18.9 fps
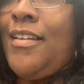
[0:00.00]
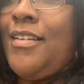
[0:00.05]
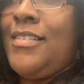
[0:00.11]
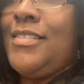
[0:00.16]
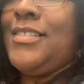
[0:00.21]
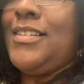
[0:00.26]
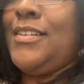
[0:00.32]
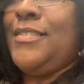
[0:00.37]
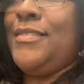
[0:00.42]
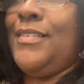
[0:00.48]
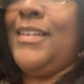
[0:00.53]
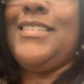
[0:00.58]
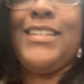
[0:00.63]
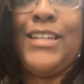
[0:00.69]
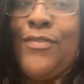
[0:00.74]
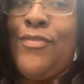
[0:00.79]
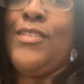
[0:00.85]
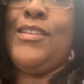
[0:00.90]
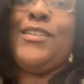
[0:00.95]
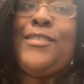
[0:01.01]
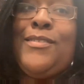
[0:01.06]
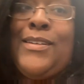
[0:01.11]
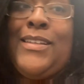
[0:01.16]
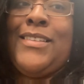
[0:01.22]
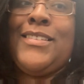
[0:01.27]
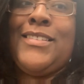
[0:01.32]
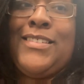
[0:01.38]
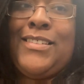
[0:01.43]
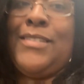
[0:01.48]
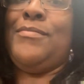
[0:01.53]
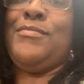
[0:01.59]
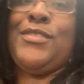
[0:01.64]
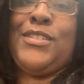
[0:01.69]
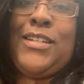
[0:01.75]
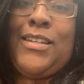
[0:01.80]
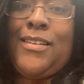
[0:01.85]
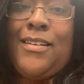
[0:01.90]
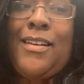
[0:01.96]
so I definitely gonna get some
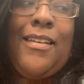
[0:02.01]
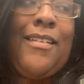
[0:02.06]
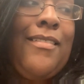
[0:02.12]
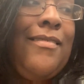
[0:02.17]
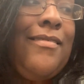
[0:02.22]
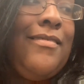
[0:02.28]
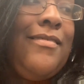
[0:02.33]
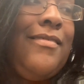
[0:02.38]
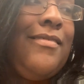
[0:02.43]
checked out.